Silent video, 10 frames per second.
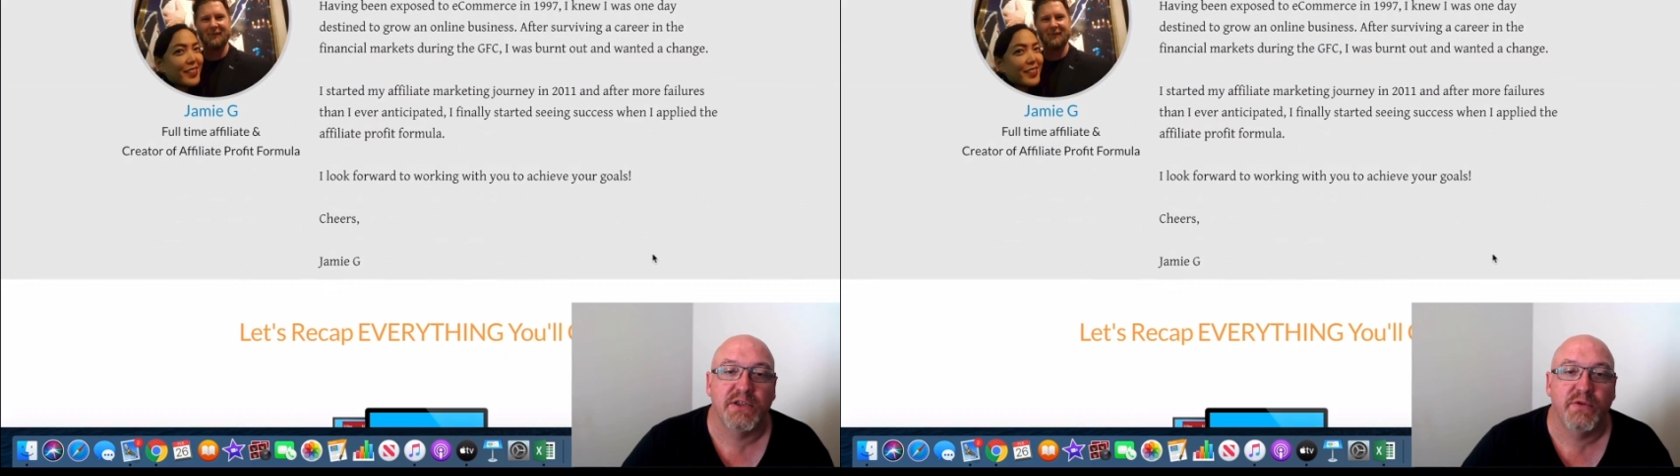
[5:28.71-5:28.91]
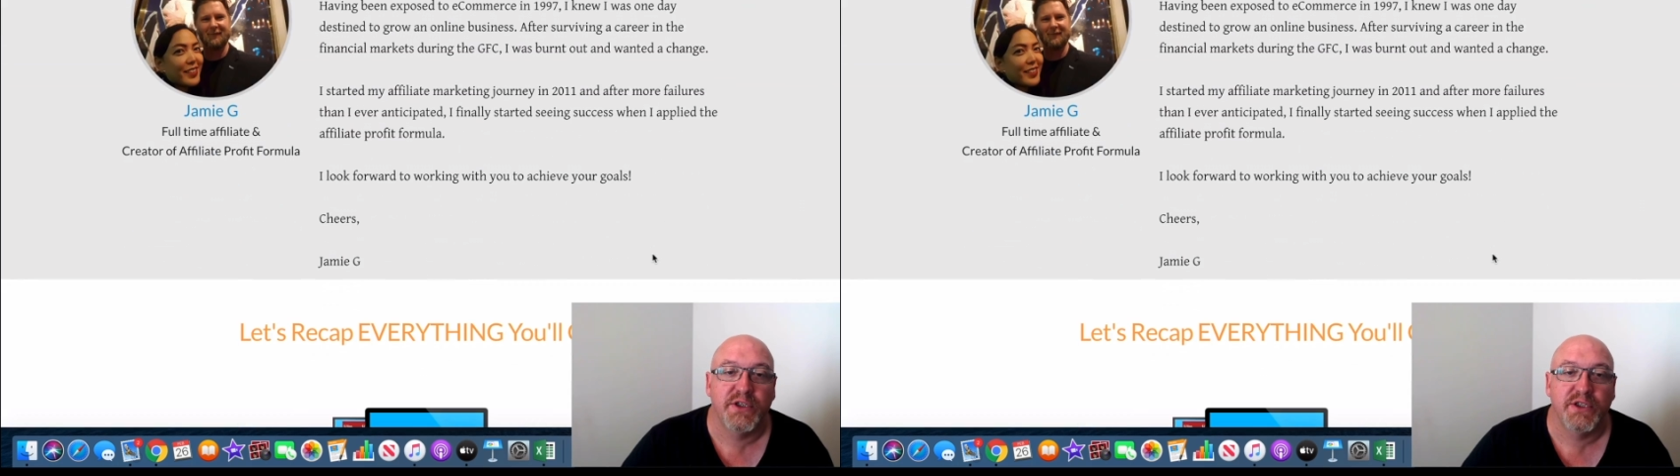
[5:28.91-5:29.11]

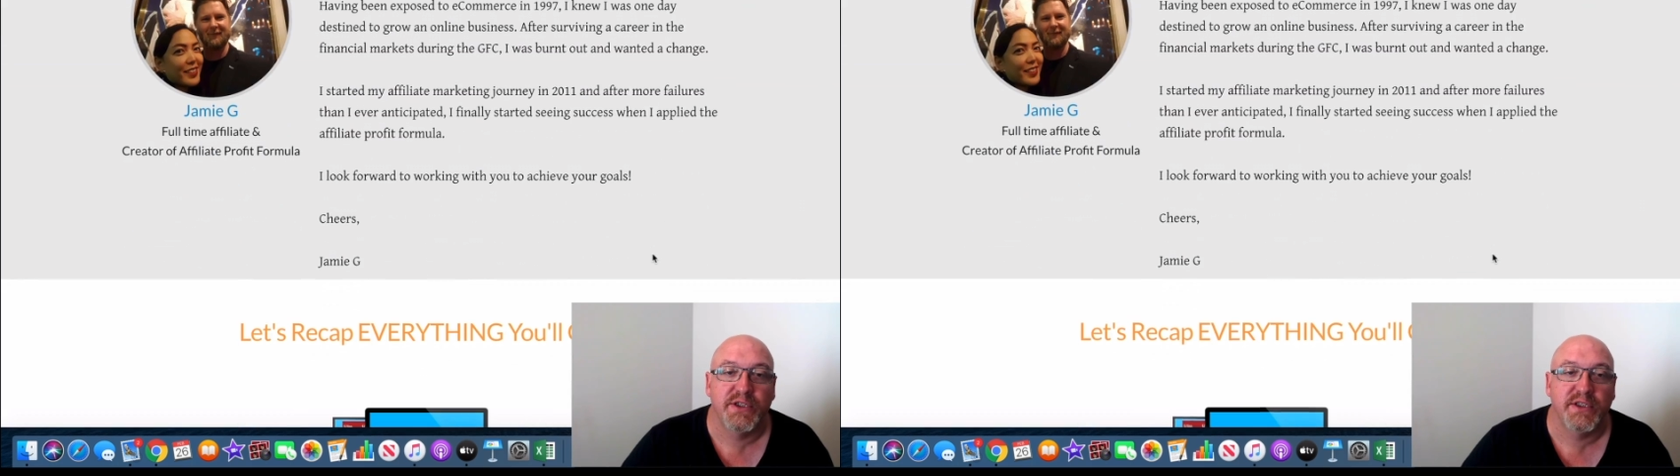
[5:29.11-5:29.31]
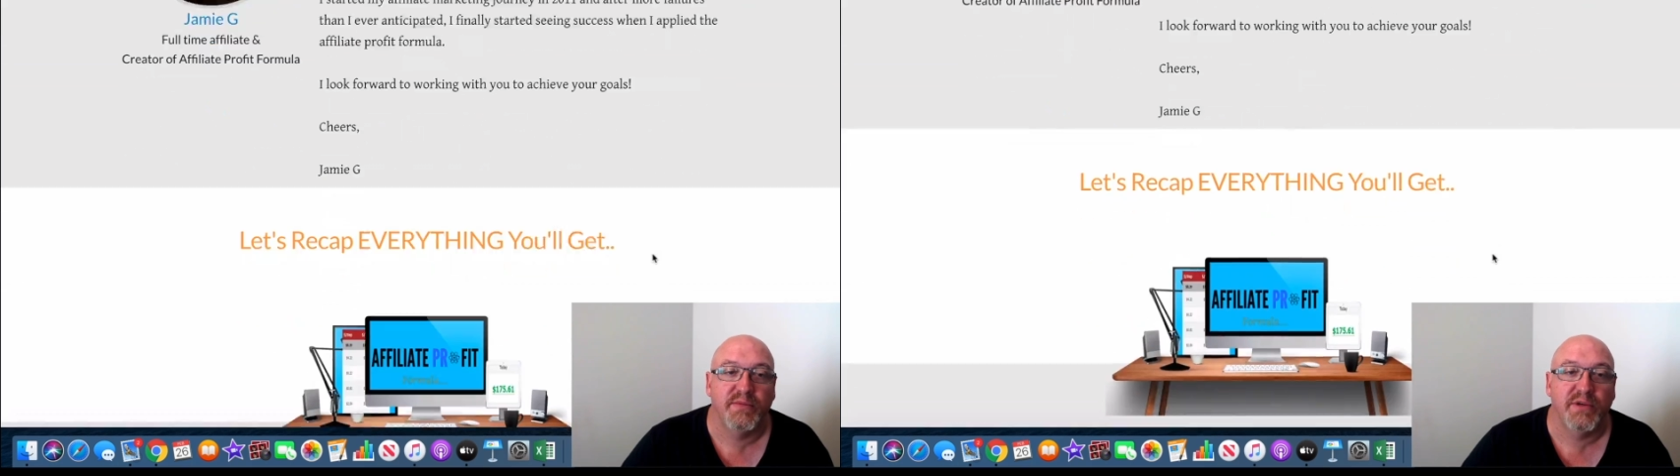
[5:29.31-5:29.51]

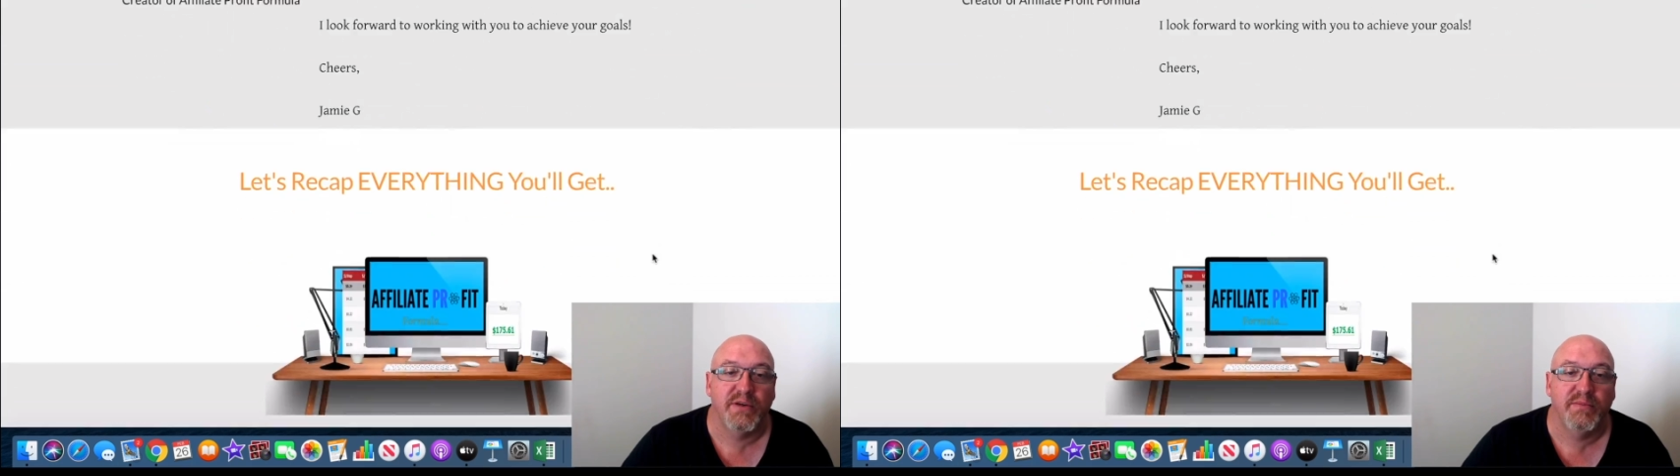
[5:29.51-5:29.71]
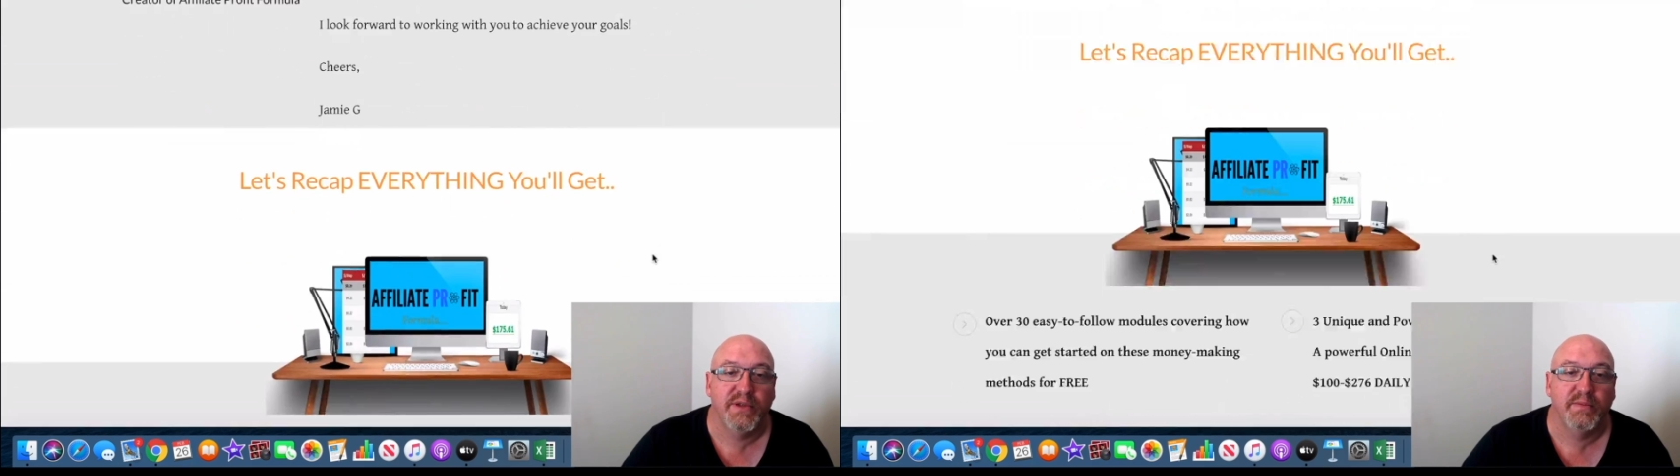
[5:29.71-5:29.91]
questions at the
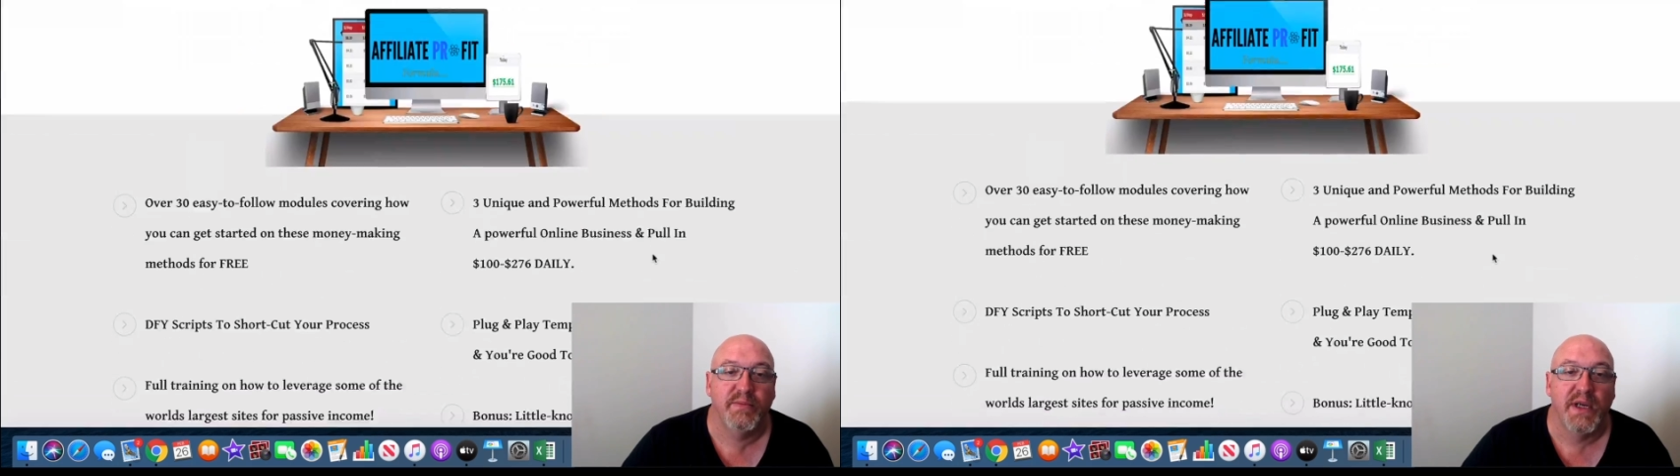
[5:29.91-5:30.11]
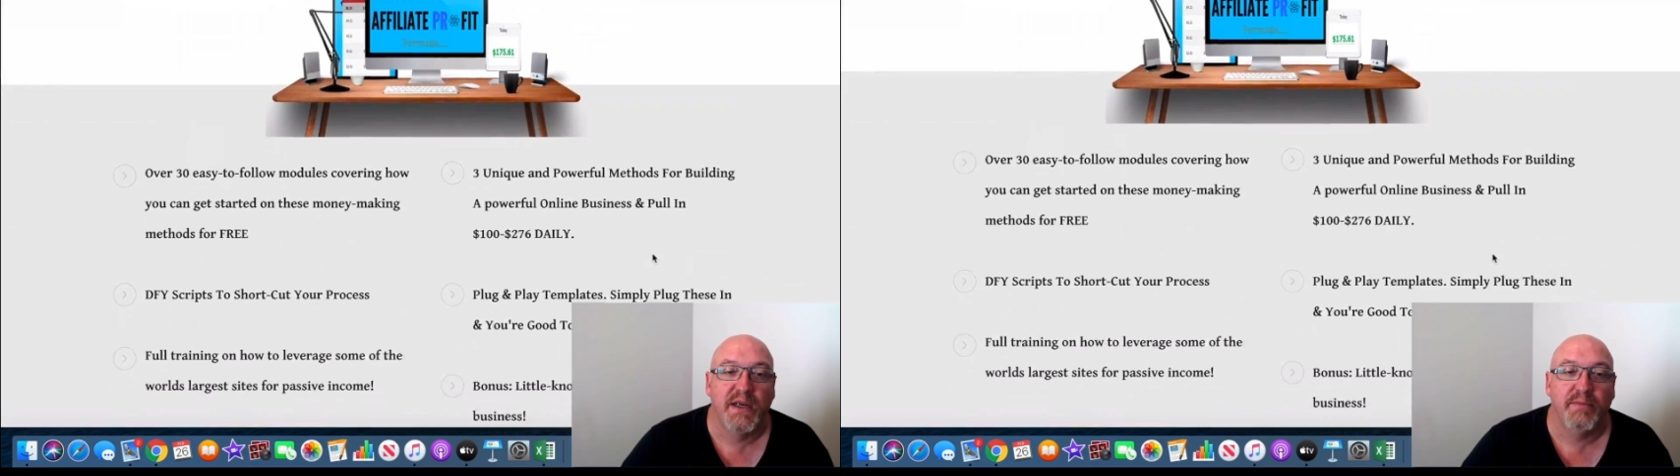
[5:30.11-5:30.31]
bottom, but
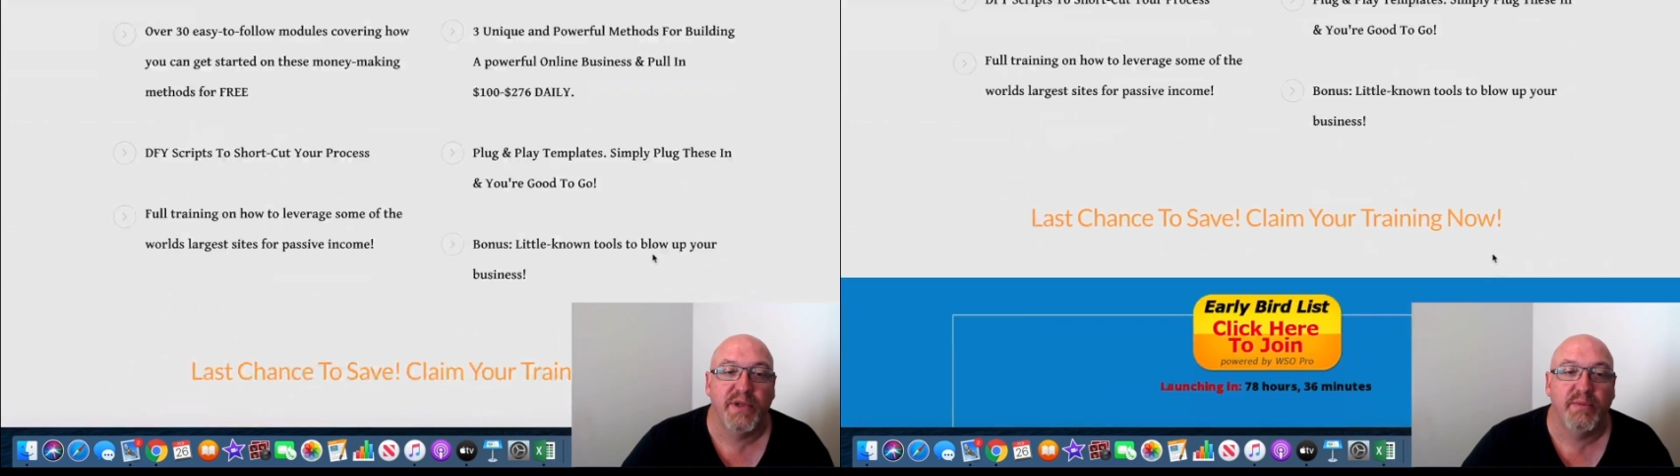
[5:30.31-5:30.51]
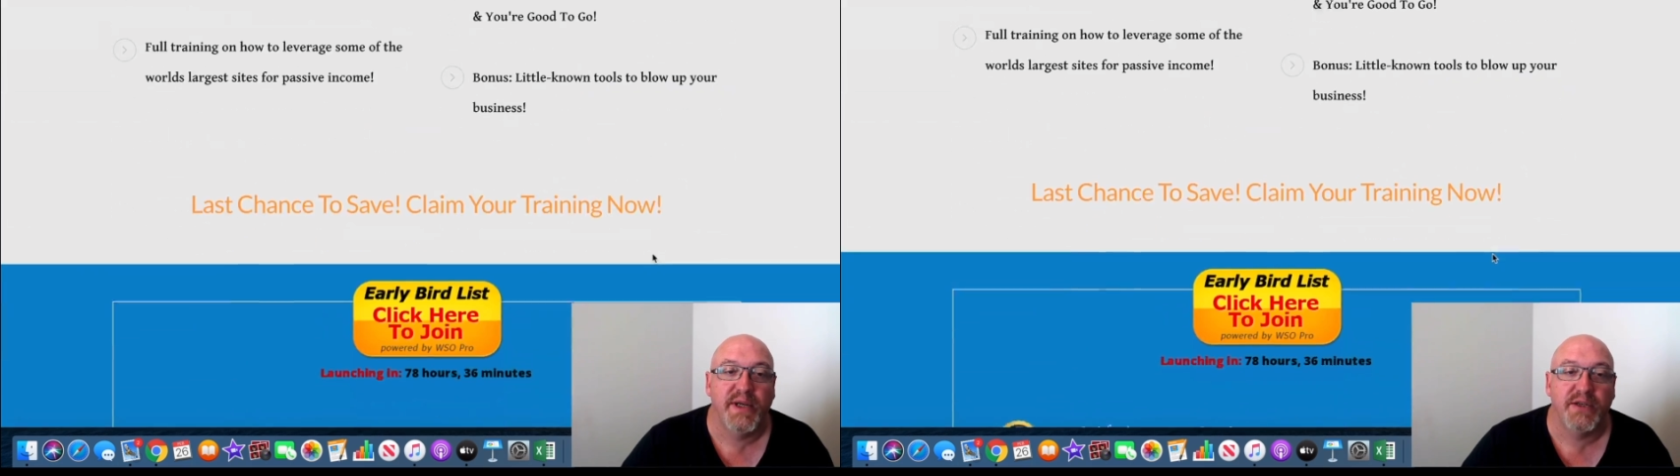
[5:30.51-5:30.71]
bit about